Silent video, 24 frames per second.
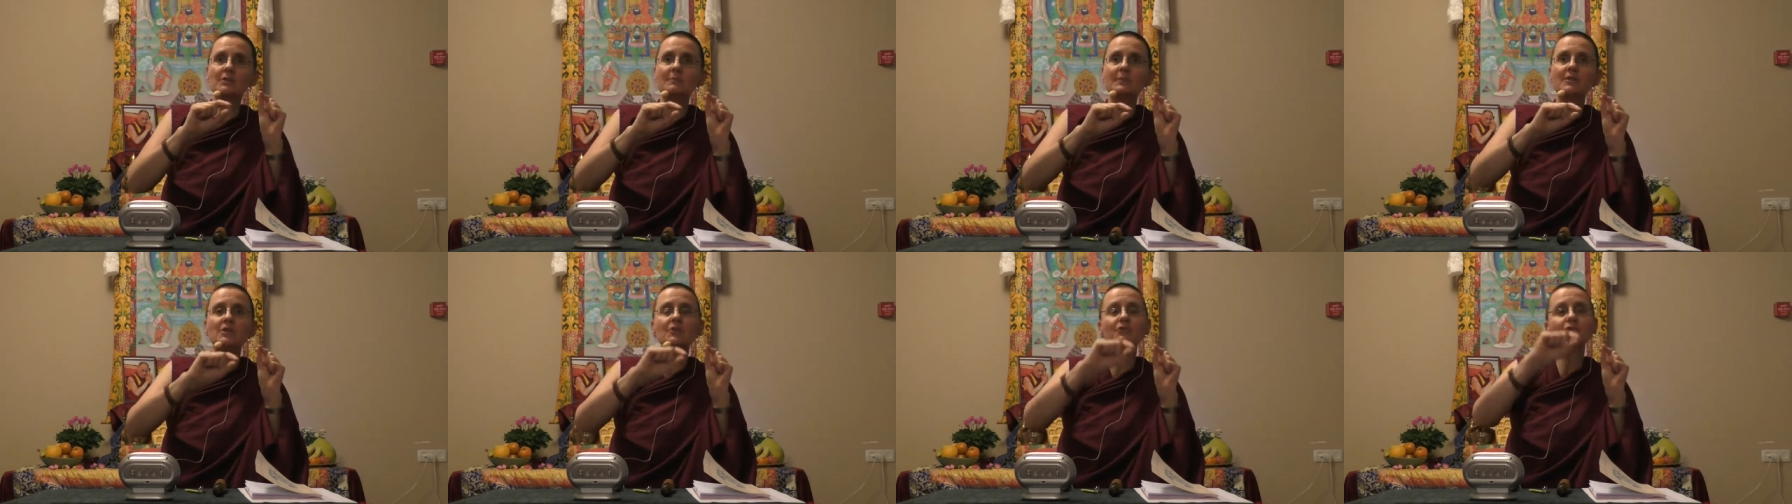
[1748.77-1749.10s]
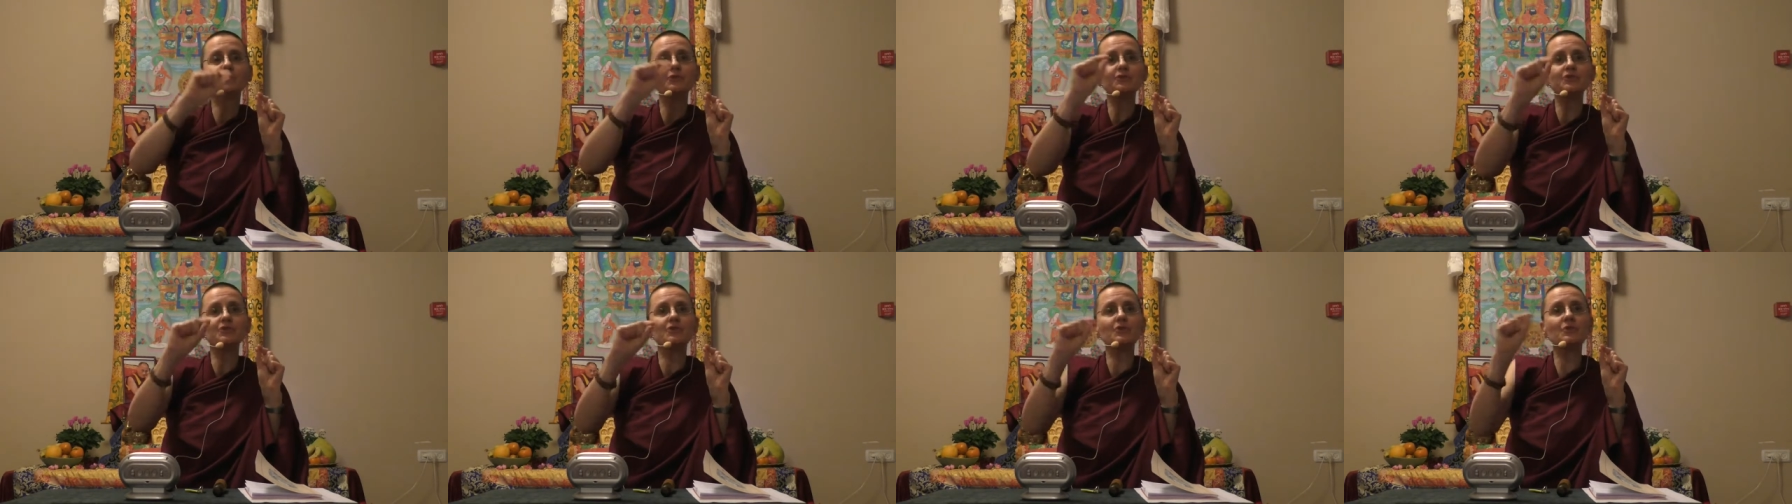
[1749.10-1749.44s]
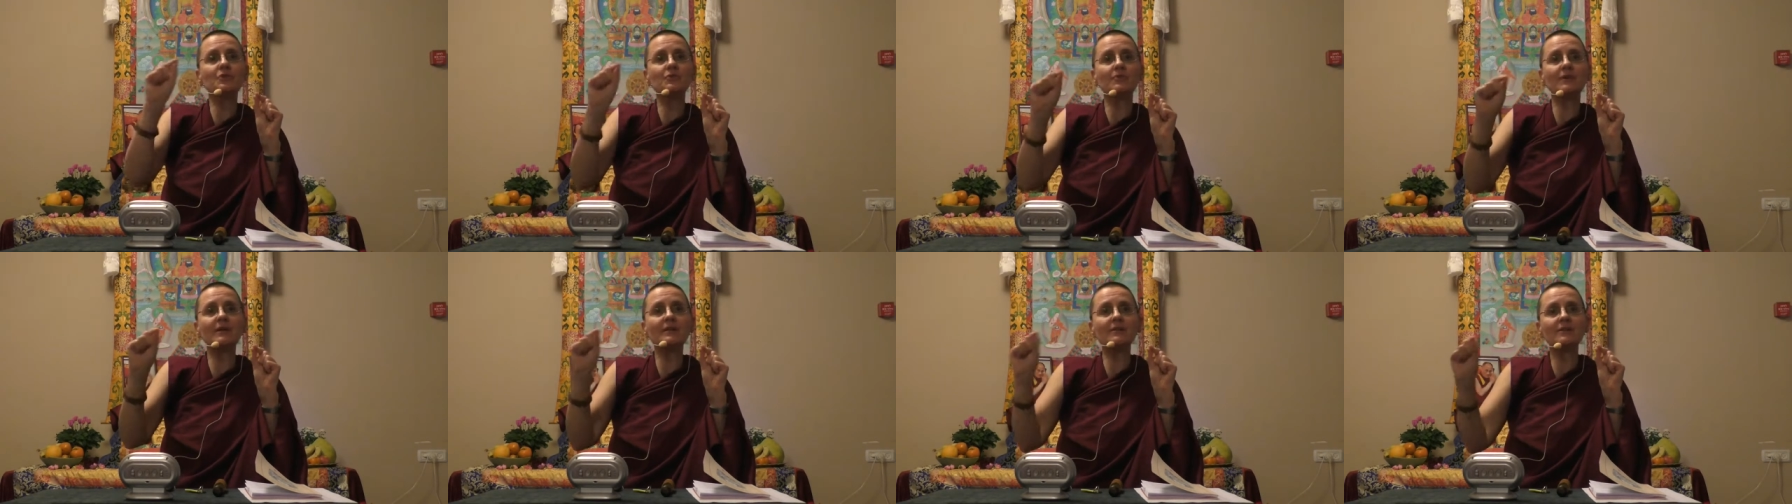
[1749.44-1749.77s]
but you've also
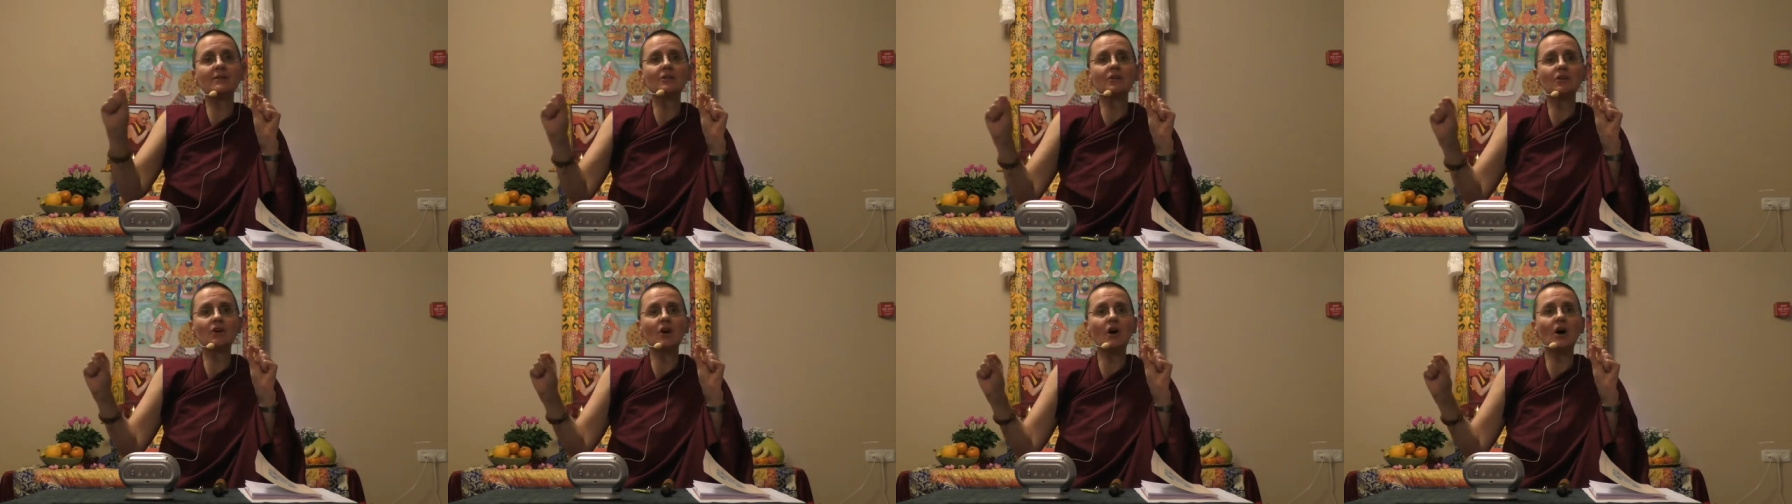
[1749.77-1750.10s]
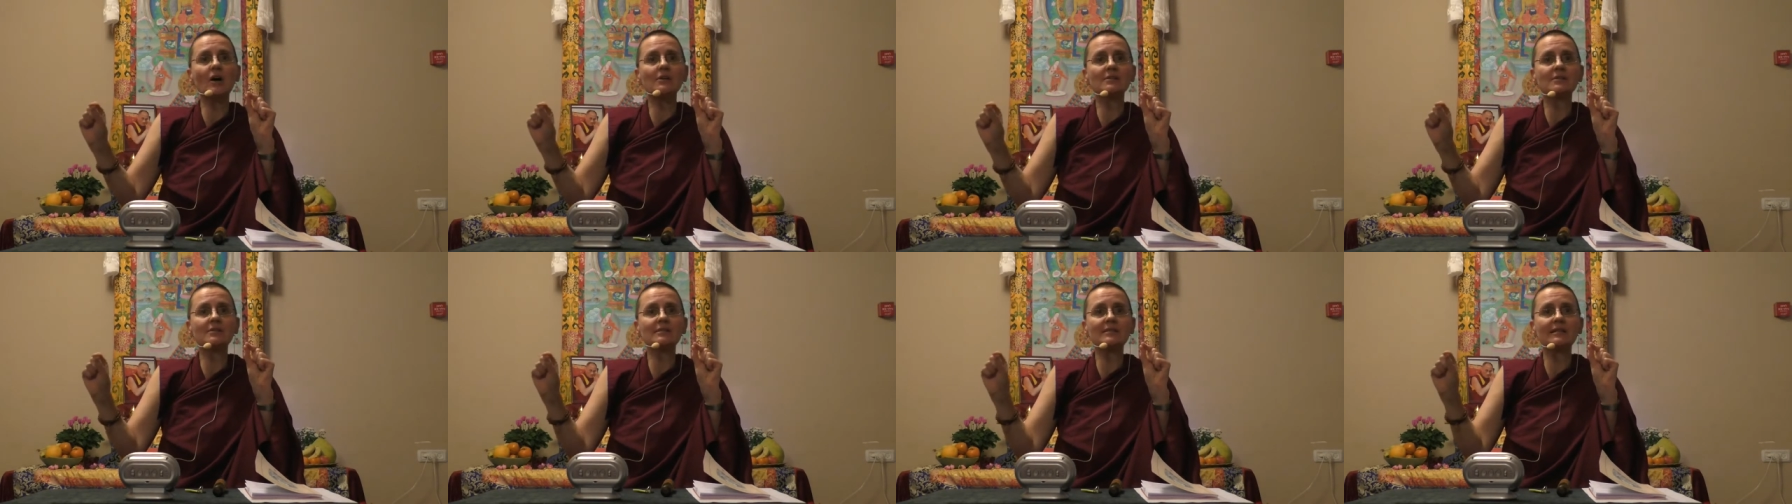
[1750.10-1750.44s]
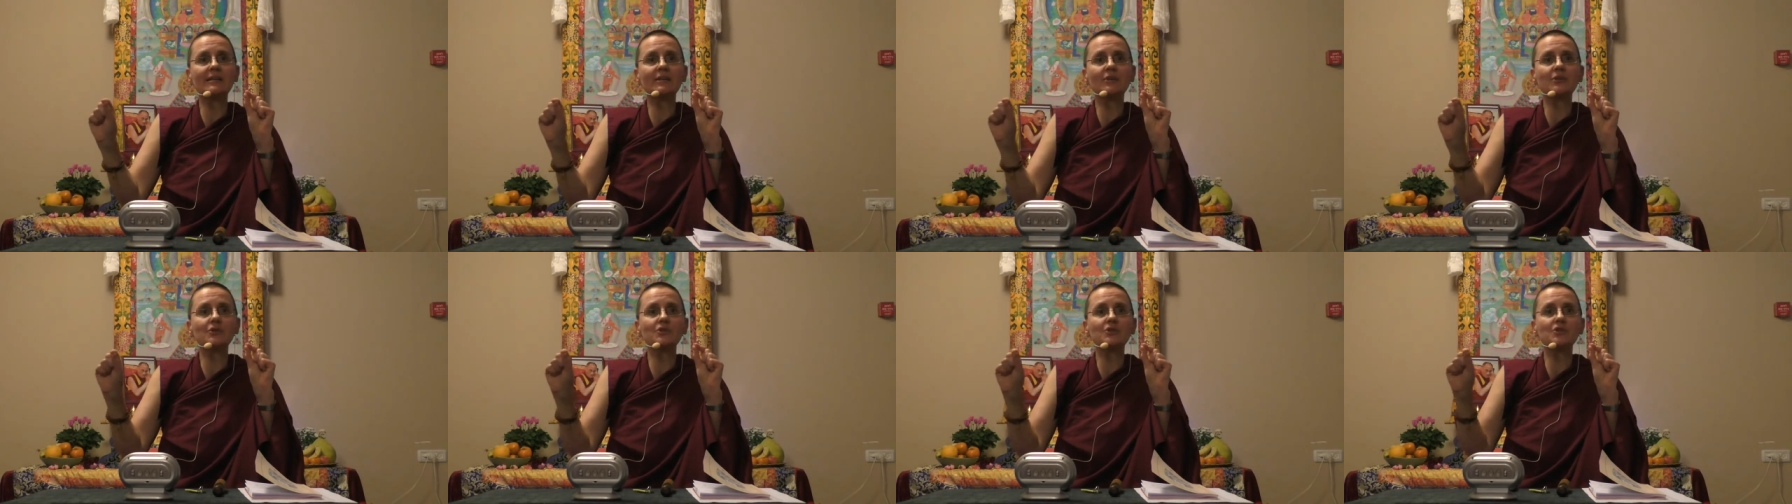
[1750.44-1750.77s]
created the causes
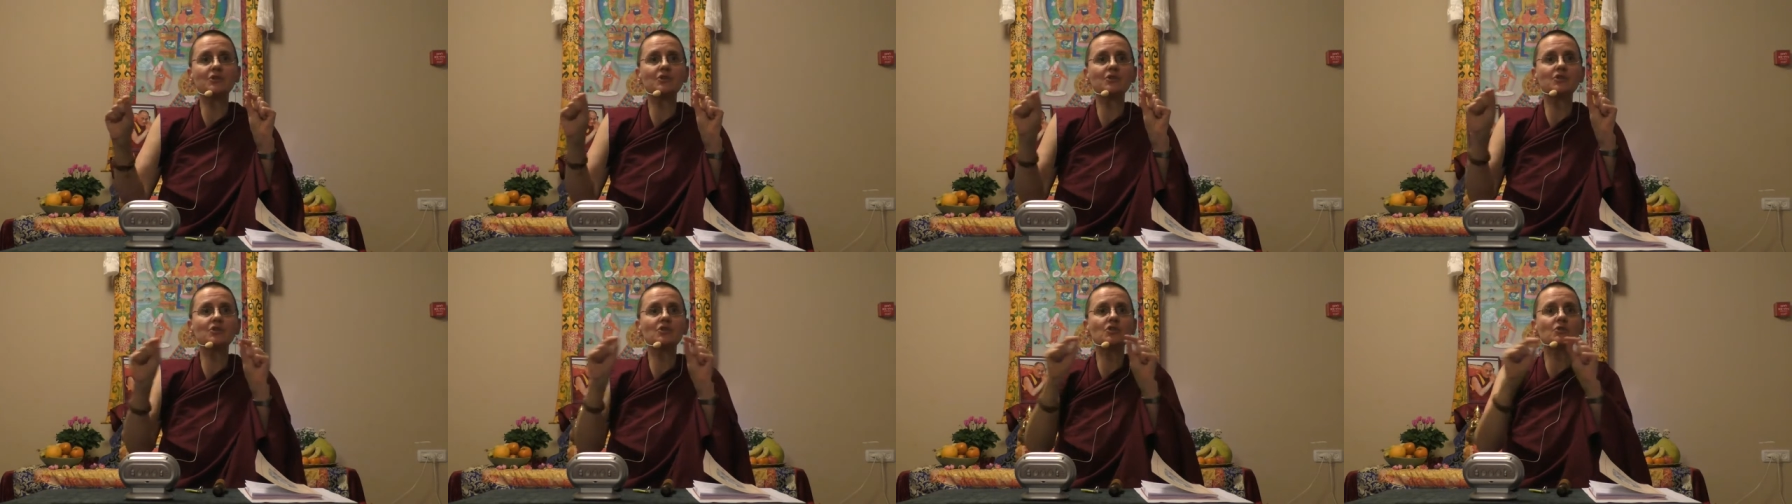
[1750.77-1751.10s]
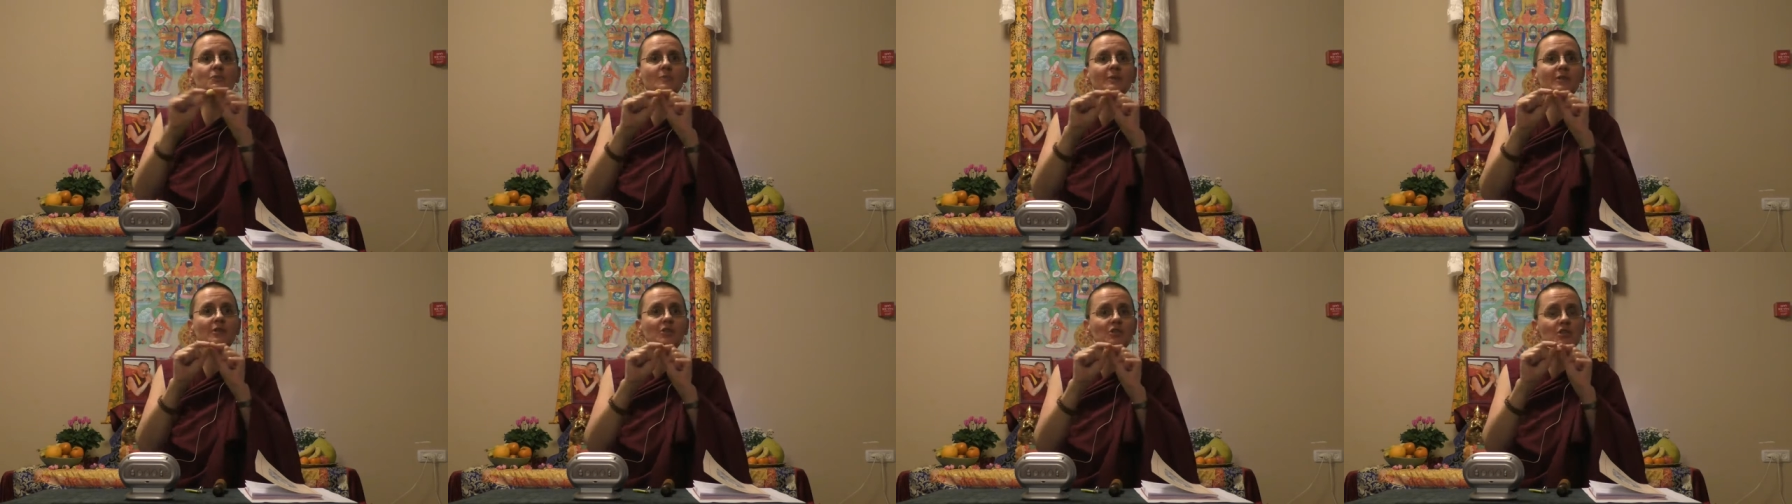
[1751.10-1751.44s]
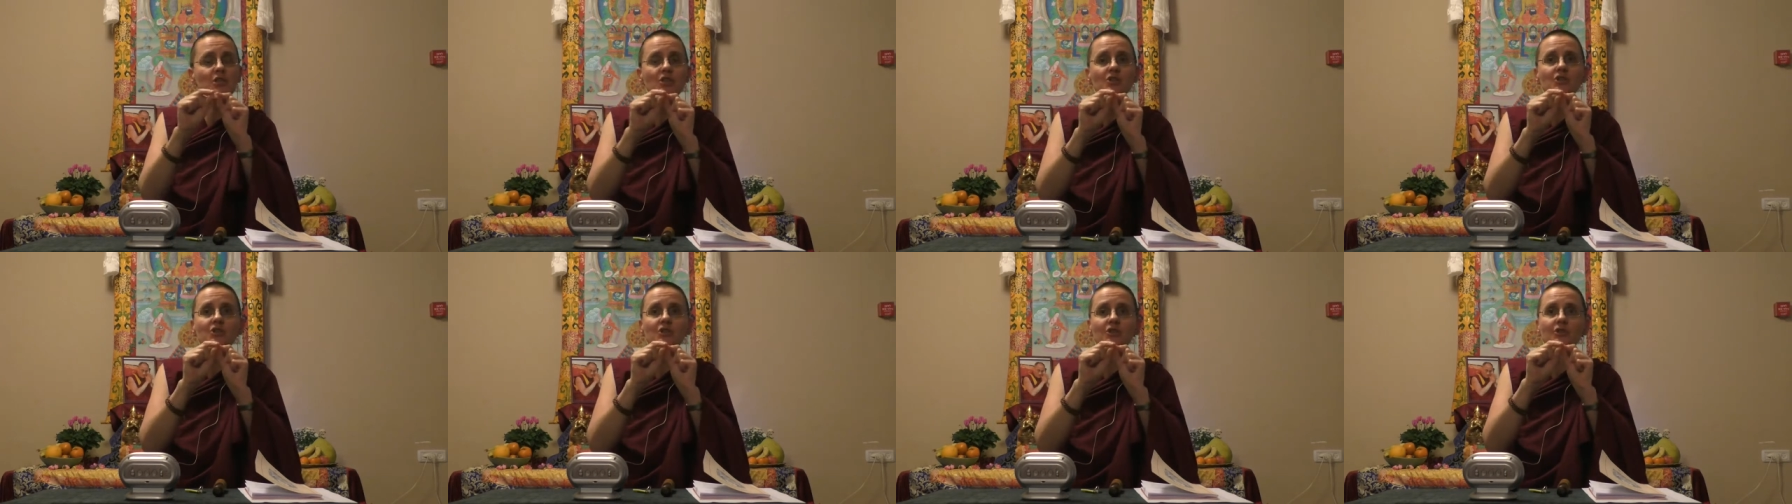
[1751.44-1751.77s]
and conditions to be a
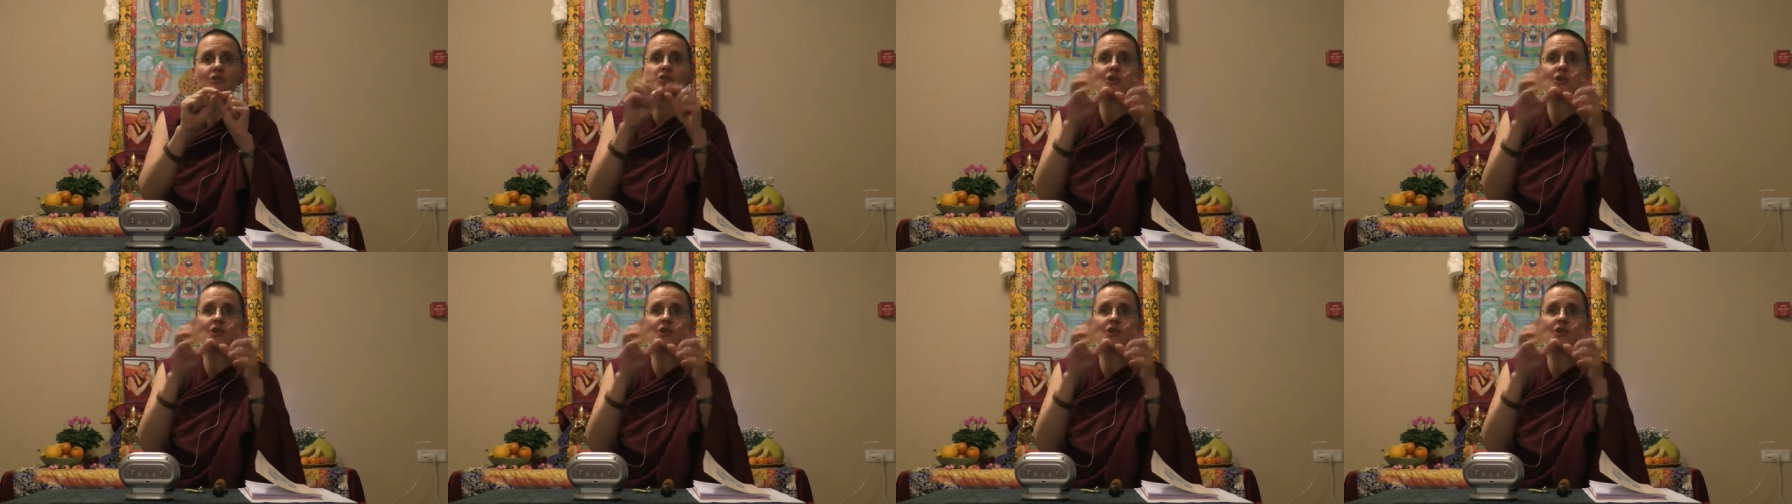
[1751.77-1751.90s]
teacher.